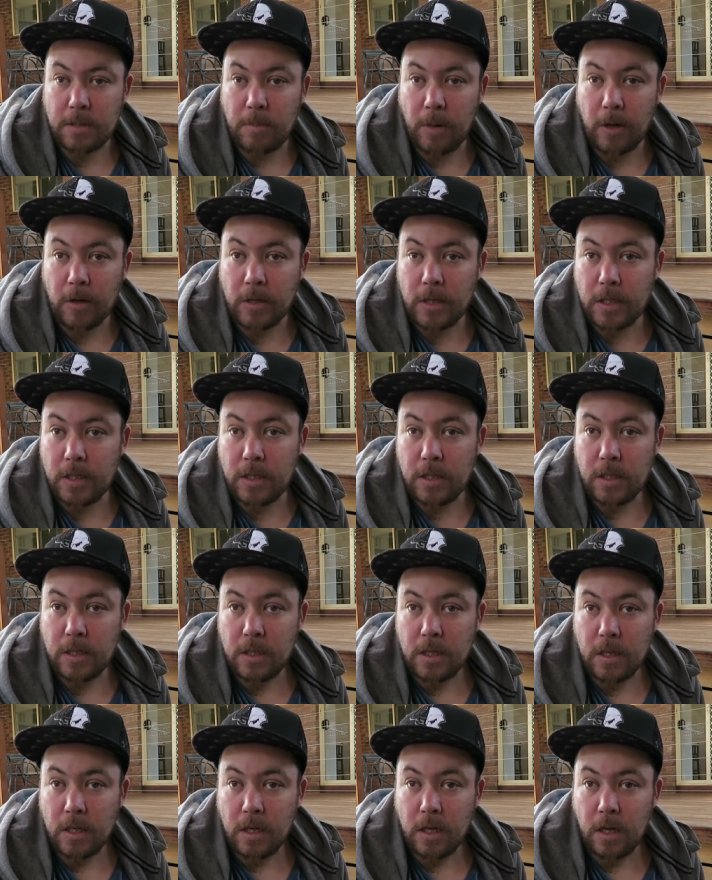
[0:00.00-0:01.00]
smoking.
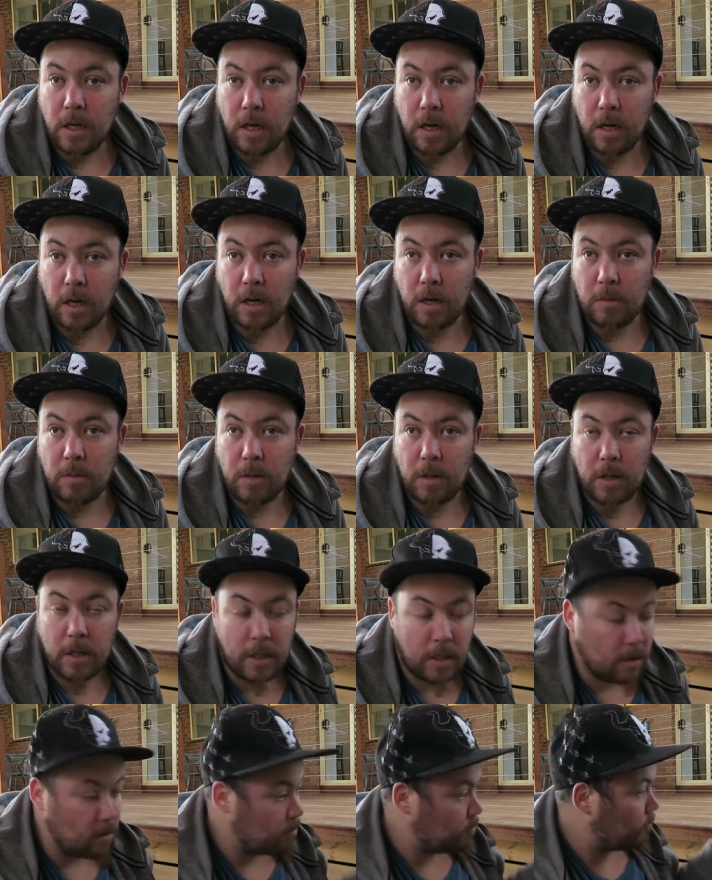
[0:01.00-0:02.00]
I got
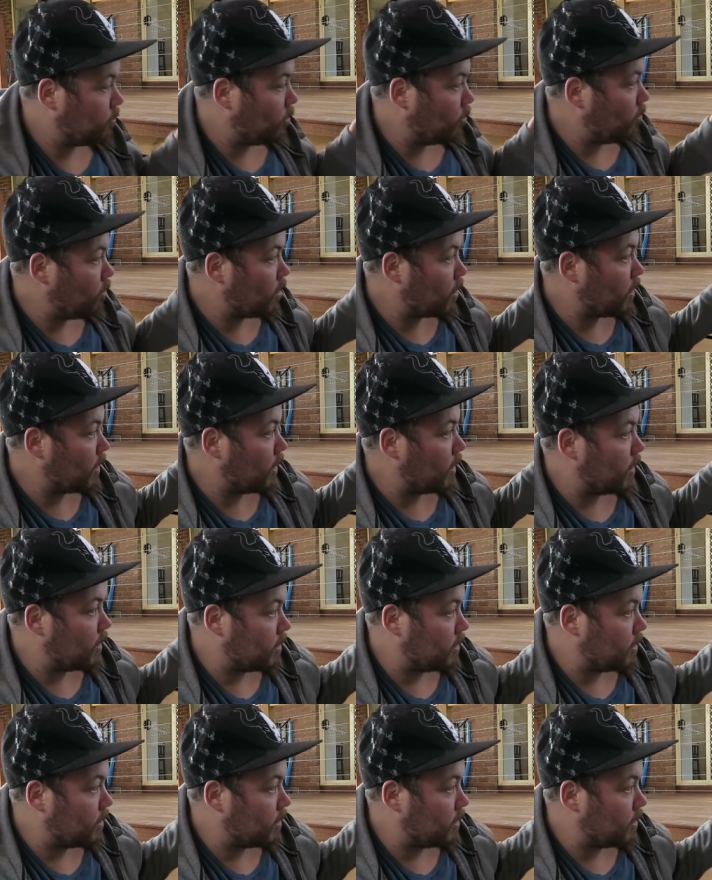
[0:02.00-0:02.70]
my pork